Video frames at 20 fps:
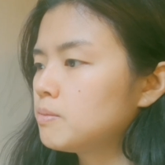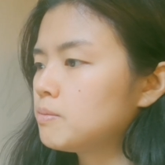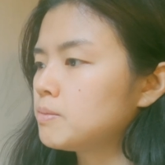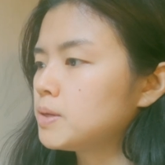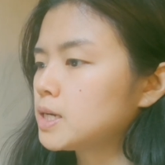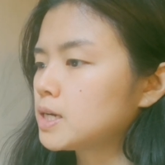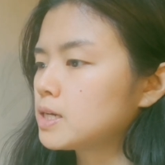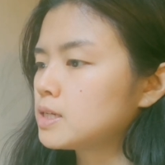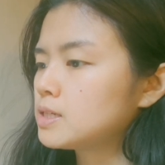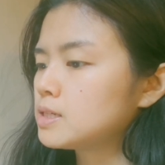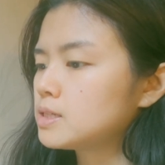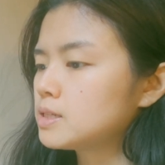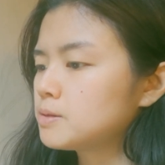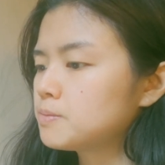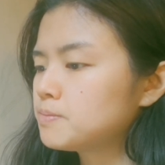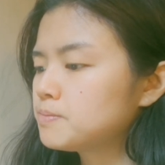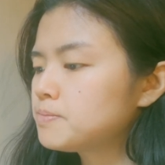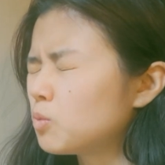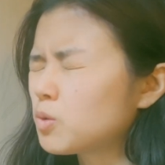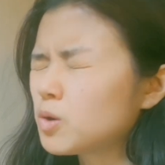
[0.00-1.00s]

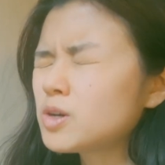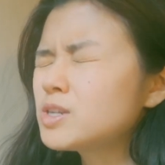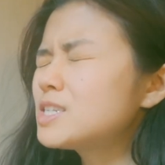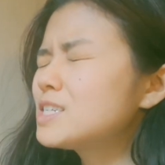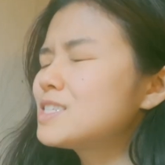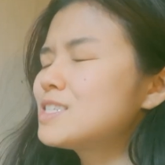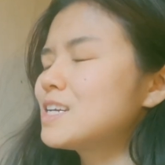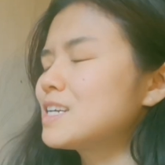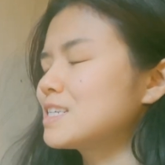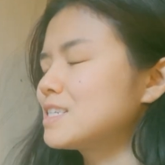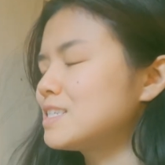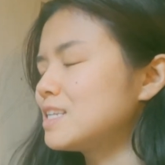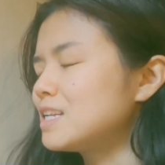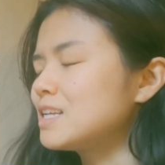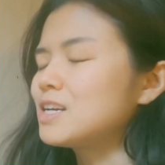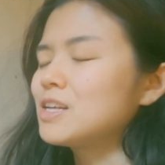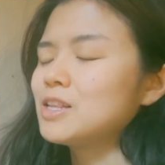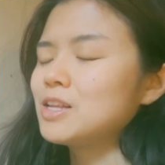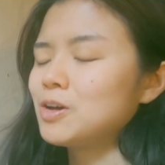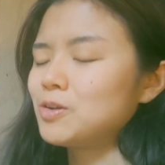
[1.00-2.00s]
Because we're just like
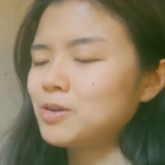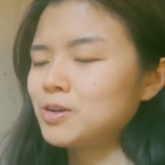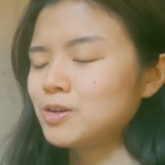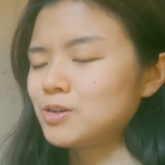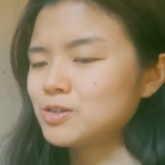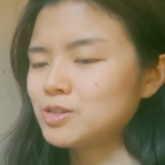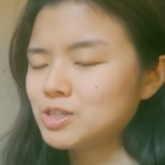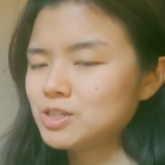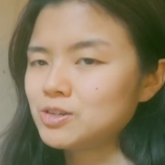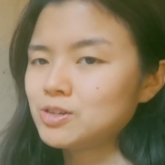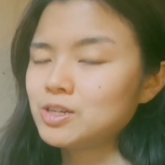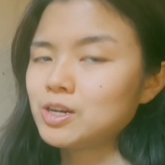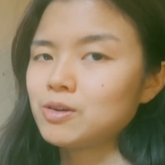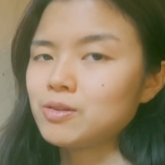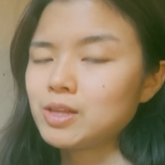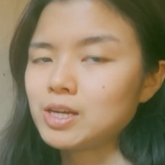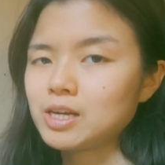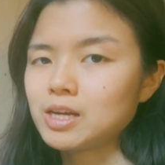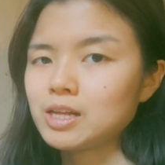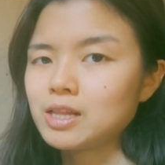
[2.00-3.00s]
sitting alone in our studio
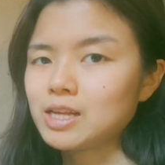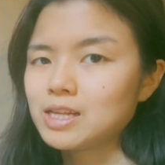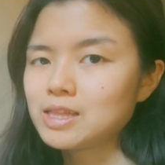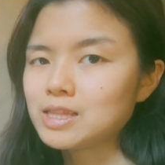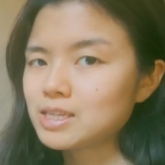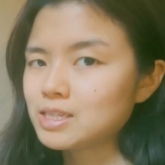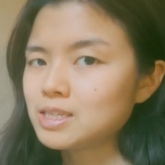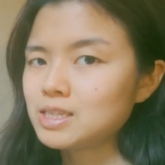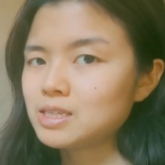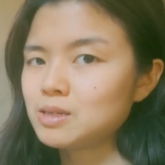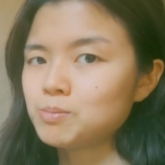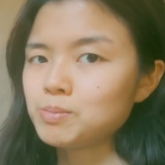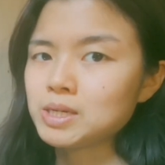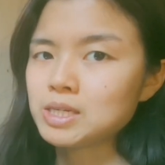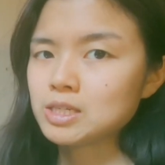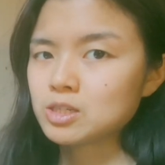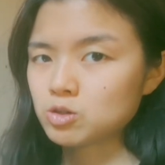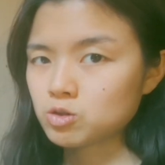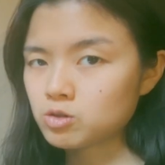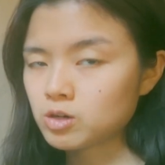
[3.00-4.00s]
thinking like this is a
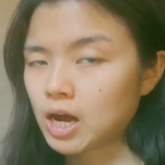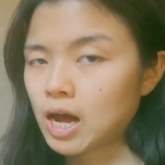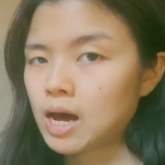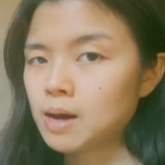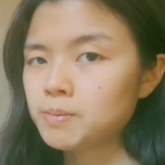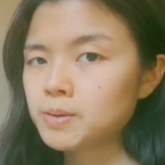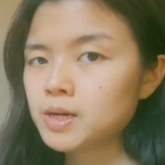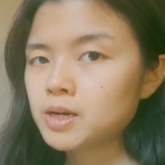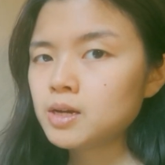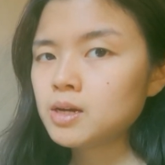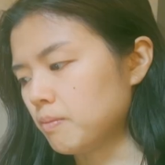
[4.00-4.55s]
piece of crap.